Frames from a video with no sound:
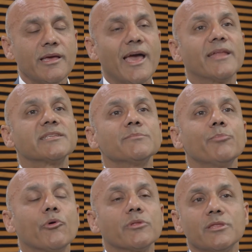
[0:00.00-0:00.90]
and it's
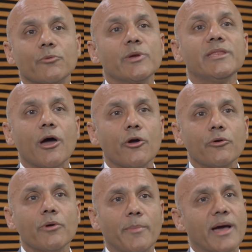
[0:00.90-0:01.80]
important that we know
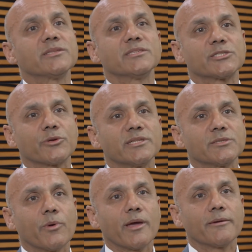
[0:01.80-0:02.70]
about it straight
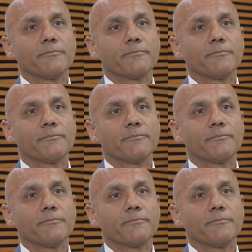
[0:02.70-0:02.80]
away.